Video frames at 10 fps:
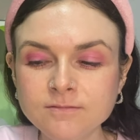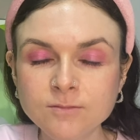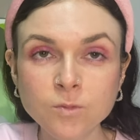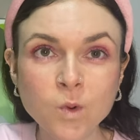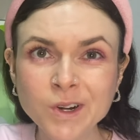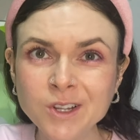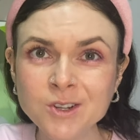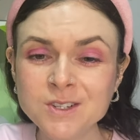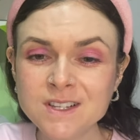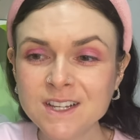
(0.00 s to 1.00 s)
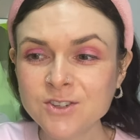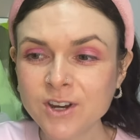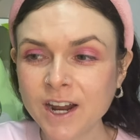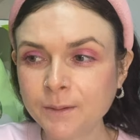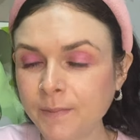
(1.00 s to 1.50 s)
want to use a sensory
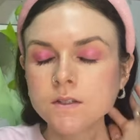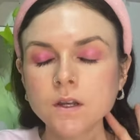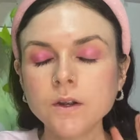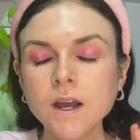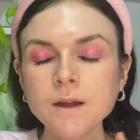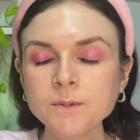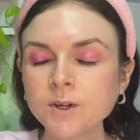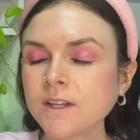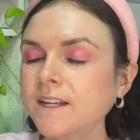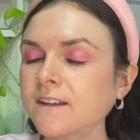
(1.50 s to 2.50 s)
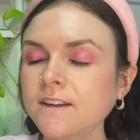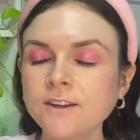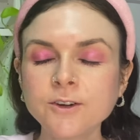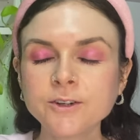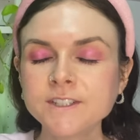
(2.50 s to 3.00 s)
item. So I'm not like an
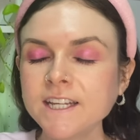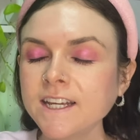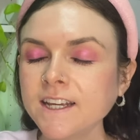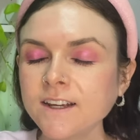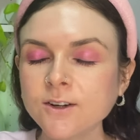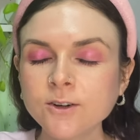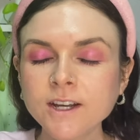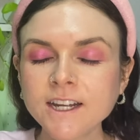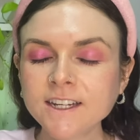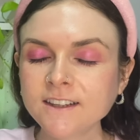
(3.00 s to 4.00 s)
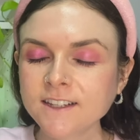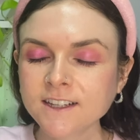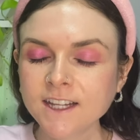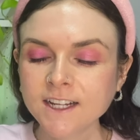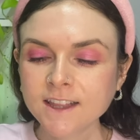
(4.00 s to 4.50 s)
OT or anything
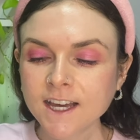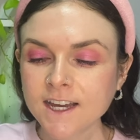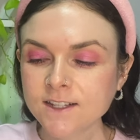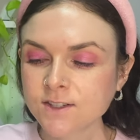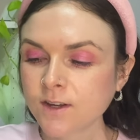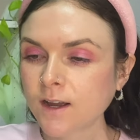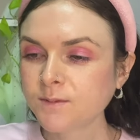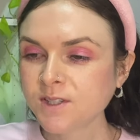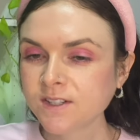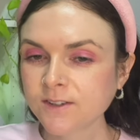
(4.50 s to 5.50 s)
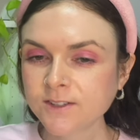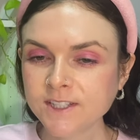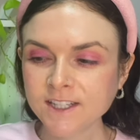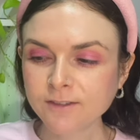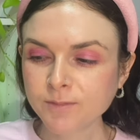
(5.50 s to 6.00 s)
like that. So I'm just going
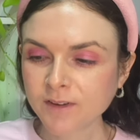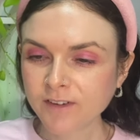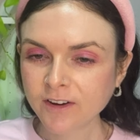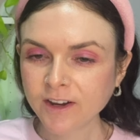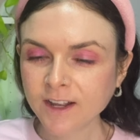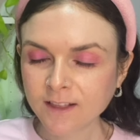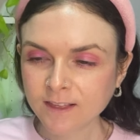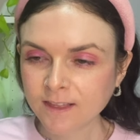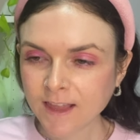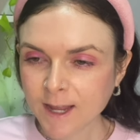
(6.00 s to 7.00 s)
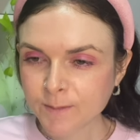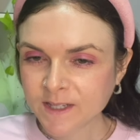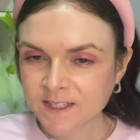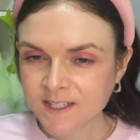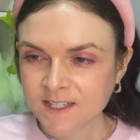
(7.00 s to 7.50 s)
to give my very
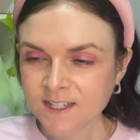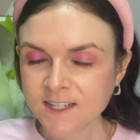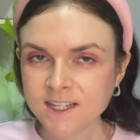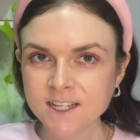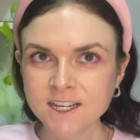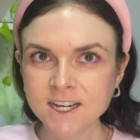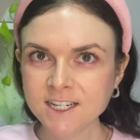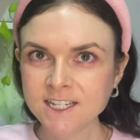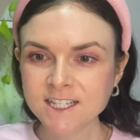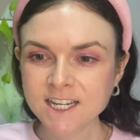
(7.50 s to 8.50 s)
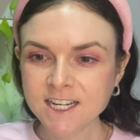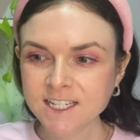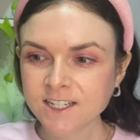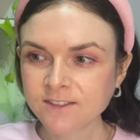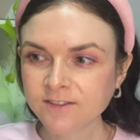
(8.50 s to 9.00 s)
layman's
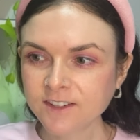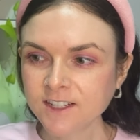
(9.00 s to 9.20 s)
understanding of